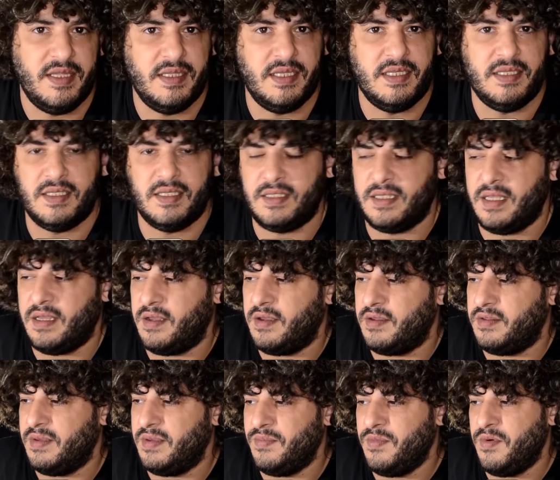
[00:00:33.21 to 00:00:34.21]
This is
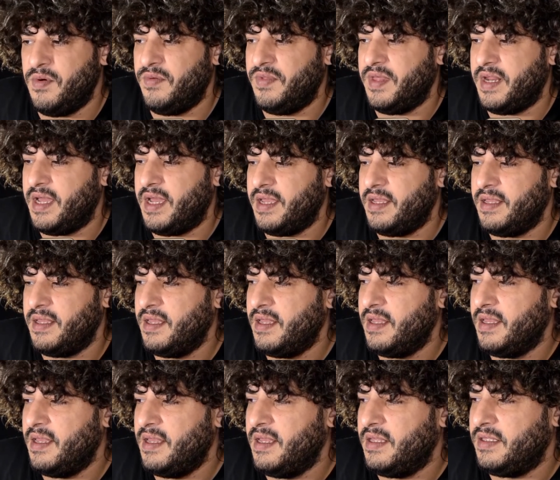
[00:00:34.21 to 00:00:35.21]
the move that I
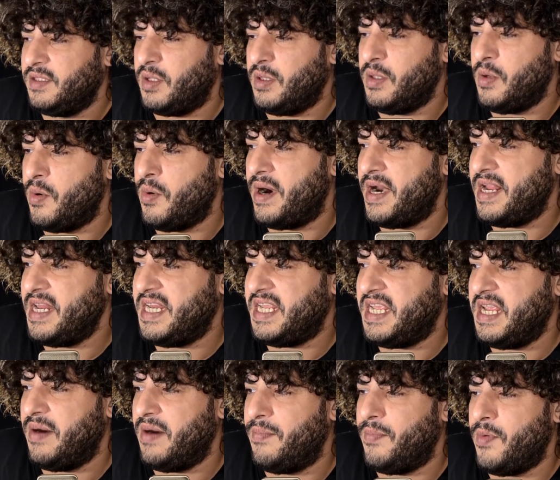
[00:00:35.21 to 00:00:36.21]
told you were in
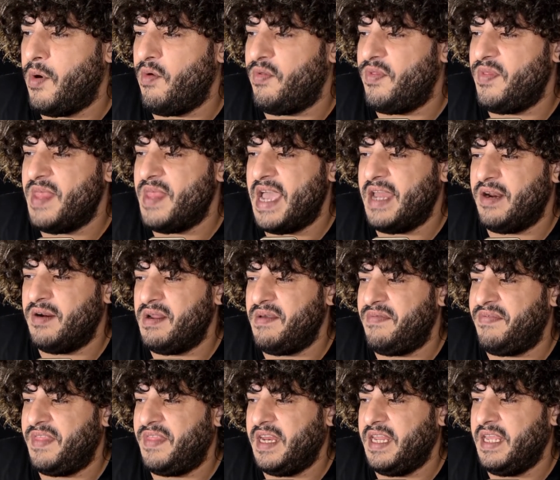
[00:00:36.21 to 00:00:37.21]
here, both knight on
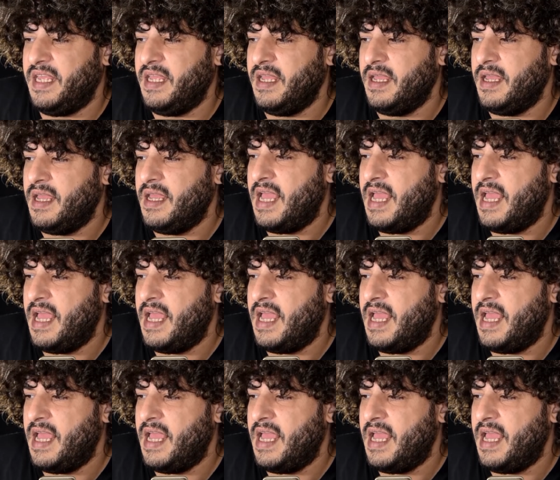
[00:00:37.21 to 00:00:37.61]
f3